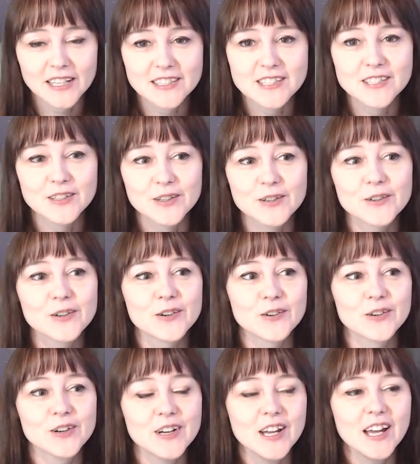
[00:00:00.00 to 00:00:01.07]
So
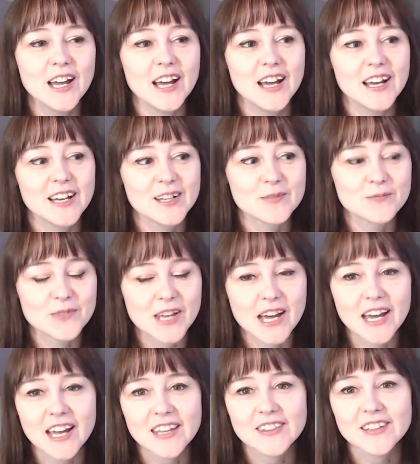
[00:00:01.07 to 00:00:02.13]
um,
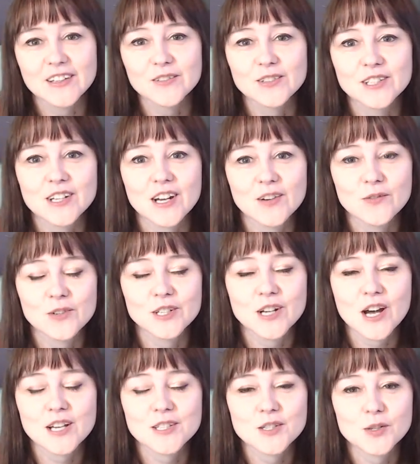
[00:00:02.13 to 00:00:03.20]
that I think would would
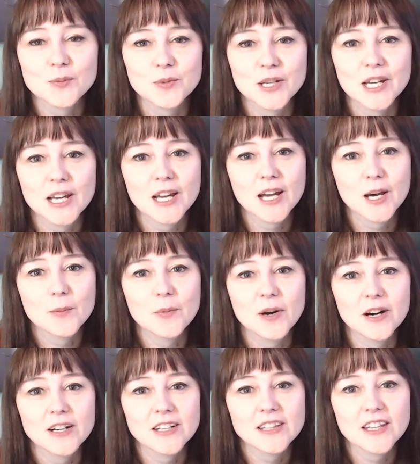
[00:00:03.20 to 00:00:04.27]
also play a
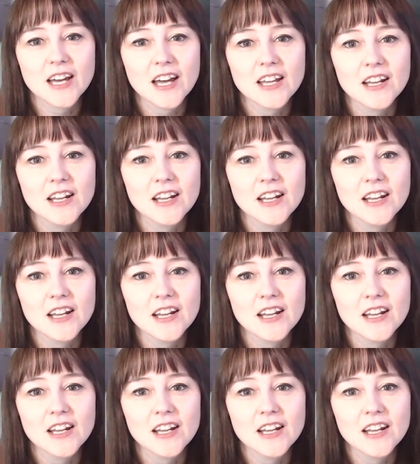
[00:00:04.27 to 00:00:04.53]
part in that.